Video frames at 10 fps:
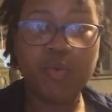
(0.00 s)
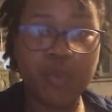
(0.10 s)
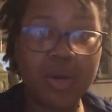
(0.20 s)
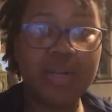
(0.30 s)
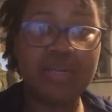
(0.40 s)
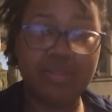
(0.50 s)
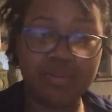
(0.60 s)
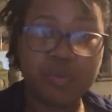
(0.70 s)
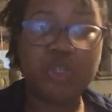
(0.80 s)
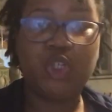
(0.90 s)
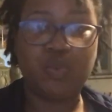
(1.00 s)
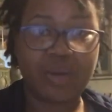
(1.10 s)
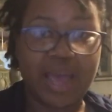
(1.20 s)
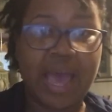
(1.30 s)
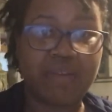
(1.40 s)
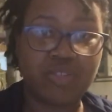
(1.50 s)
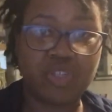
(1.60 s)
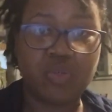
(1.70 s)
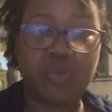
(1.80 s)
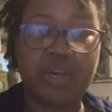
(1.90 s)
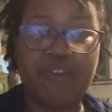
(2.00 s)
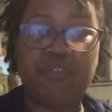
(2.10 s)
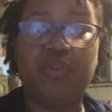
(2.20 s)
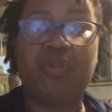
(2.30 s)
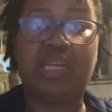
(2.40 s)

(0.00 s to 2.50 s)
what what you would have to if you